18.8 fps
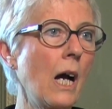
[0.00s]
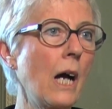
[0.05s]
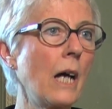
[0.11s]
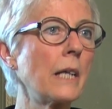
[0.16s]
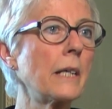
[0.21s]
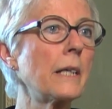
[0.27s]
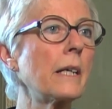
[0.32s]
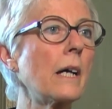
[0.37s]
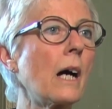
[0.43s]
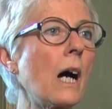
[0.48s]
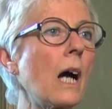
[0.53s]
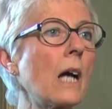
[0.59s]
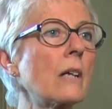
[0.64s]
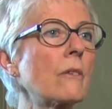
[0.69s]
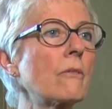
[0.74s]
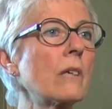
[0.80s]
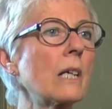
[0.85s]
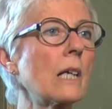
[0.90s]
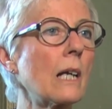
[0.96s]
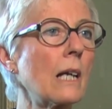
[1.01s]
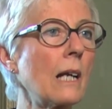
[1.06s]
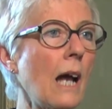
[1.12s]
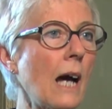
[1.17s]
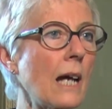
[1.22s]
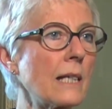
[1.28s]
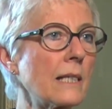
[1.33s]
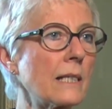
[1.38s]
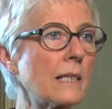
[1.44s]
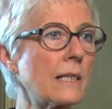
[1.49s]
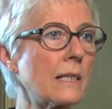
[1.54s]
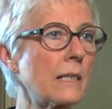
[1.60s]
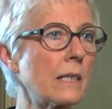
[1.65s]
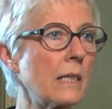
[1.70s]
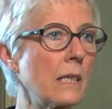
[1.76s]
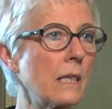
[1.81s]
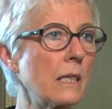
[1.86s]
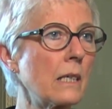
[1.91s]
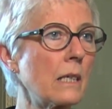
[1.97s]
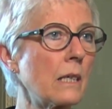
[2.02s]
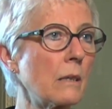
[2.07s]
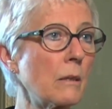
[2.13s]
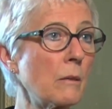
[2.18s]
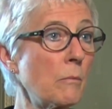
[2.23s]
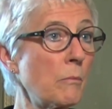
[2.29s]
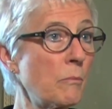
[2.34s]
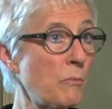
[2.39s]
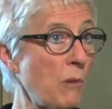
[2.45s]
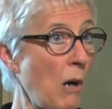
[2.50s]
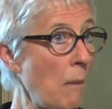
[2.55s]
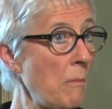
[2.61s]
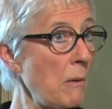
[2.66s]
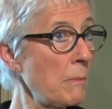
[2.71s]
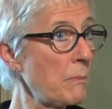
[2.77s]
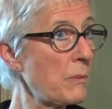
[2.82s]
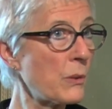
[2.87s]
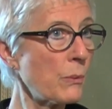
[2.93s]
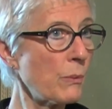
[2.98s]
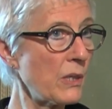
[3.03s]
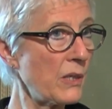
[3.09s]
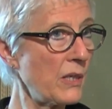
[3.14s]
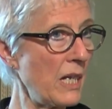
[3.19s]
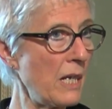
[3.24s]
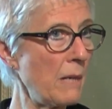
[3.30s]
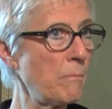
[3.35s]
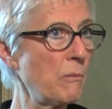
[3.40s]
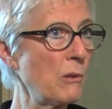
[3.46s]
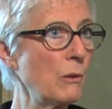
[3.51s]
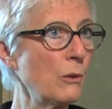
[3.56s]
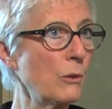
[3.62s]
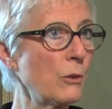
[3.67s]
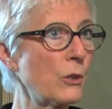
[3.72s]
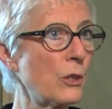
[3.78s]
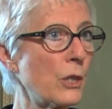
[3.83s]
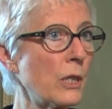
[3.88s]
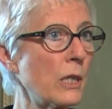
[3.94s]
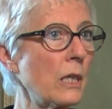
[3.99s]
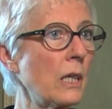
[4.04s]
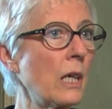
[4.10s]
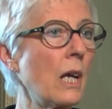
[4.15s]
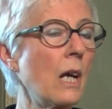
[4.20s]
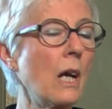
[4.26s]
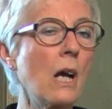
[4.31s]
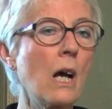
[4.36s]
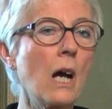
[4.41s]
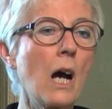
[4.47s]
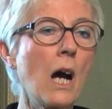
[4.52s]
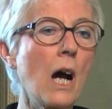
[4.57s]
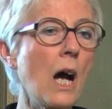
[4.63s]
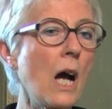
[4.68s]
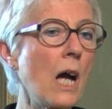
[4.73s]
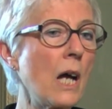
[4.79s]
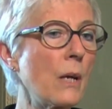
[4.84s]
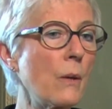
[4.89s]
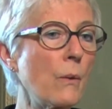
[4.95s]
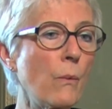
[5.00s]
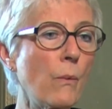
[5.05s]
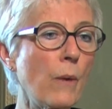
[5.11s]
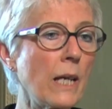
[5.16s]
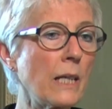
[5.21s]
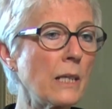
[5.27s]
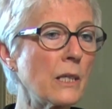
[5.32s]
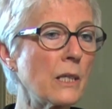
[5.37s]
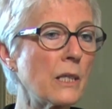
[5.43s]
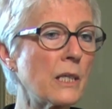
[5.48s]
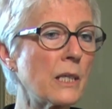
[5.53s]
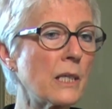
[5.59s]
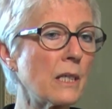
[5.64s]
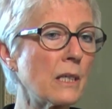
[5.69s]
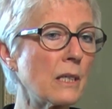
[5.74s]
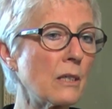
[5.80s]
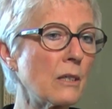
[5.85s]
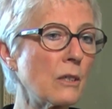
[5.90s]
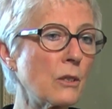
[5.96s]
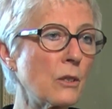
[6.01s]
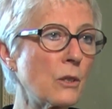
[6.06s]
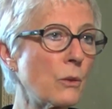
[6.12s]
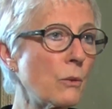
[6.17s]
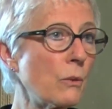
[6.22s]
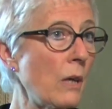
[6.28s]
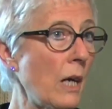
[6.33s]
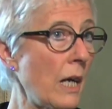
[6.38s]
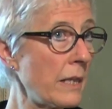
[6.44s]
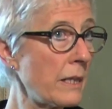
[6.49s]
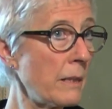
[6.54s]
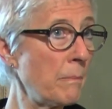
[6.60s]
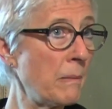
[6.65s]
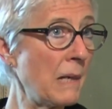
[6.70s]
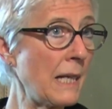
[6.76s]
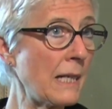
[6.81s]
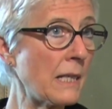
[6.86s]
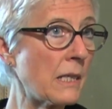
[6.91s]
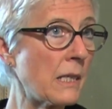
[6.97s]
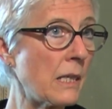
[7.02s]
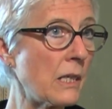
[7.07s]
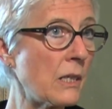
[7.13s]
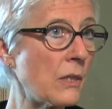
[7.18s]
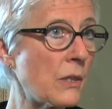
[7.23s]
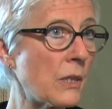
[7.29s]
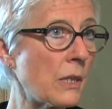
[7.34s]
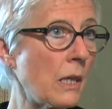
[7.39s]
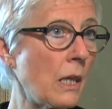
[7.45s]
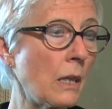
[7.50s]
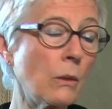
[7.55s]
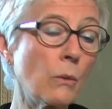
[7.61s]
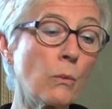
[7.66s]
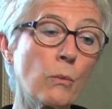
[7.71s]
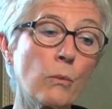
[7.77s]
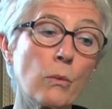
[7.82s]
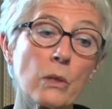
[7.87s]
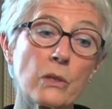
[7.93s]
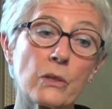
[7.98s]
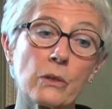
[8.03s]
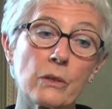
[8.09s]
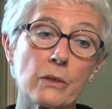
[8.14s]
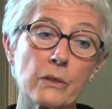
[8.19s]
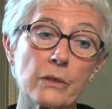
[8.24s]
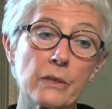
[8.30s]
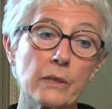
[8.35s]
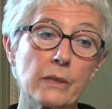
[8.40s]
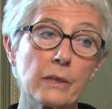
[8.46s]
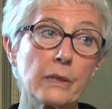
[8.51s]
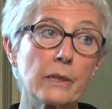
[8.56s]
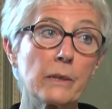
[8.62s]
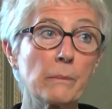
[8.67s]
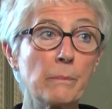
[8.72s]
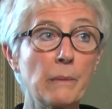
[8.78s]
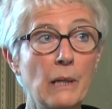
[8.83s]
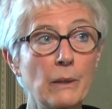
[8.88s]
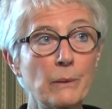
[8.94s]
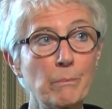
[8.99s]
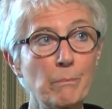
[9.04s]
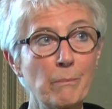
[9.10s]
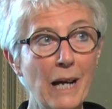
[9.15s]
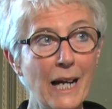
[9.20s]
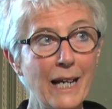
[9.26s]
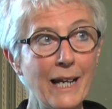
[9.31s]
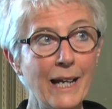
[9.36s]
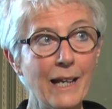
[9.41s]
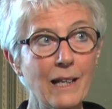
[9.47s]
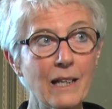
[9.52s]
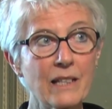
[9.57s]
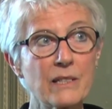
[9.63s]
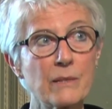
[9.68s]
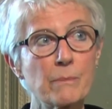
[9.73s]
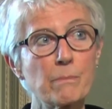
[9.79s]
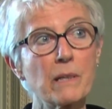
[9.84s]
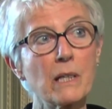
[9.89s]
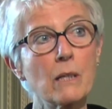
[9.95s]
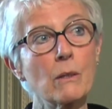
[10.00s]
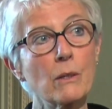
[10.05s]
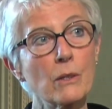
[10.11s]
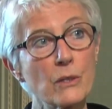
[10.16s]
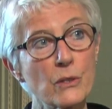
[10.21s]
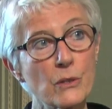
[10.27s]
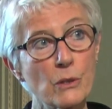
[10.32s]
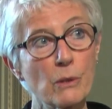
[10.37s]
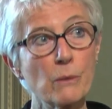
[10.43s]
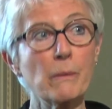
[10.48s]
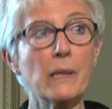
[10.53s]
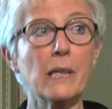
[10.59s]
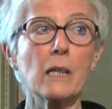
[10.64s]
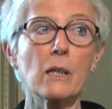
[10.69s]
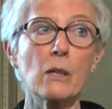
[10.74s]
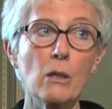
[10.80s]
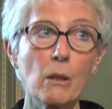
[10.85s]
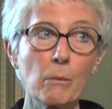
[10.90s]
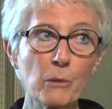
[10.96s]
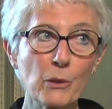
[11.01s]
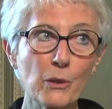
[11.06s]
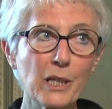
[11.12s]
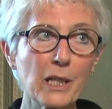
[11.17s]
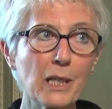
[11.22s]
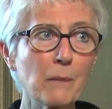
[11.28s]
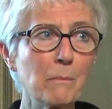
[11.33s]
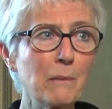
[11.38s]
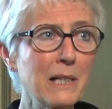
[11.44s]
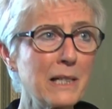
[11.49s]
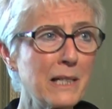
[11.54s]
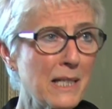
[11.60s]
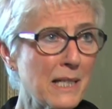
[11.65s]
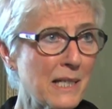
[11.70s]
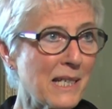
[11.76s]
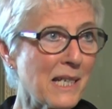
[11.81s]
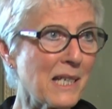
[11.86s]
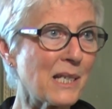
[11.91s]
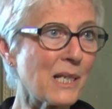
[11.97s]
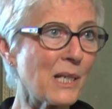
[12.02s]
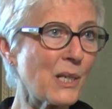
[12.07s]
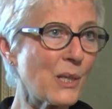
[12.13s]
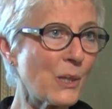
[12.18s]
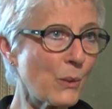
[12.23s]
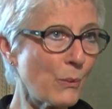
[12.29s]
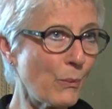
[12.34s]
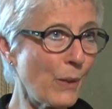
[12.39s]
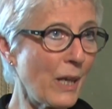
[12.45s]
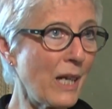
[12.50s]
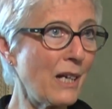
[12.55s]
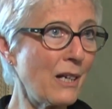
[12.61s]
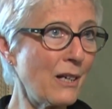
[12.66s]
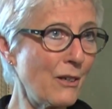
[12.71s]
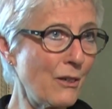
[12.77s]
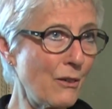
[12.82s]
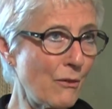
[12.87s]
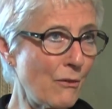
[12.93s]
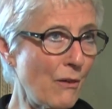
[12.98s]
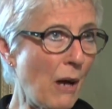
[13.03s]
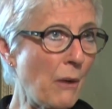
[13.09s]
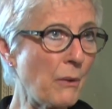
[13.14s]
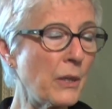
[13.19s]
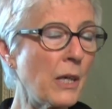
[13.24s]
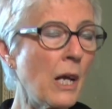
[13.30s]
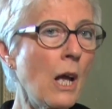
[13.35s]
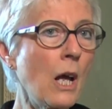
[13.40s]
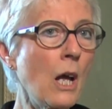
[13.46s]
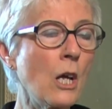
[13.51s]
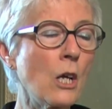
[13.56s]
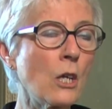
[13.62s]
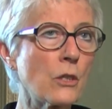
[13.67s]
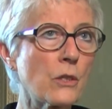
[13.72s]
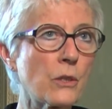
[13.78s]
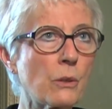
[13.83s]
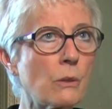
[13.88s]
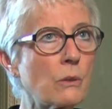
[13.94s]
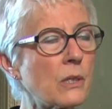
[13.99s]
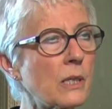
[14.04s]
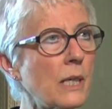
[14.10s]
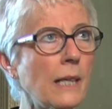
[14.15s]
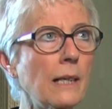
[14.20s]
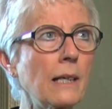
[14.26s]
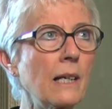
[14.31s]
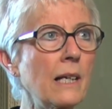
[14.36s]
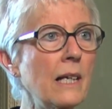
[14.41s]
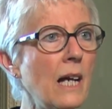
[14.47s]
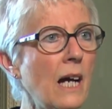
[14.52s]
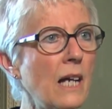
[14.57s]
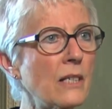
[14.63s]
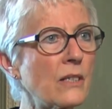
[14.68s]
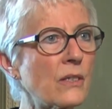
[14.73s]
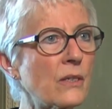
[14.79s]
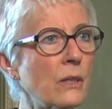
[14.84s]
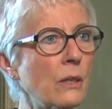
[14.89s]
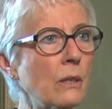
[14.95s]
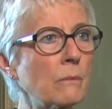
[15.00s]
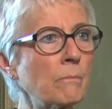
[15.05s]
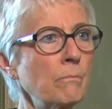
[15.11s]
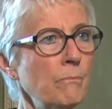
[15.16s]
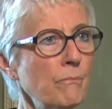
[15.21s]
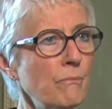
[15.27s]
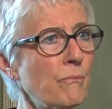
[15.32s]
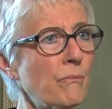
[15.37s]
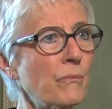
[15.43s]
and I realized the problems with air pollution. I went to other places and was concerned about my health because so many communicable diseases were around. So suddenly I thought,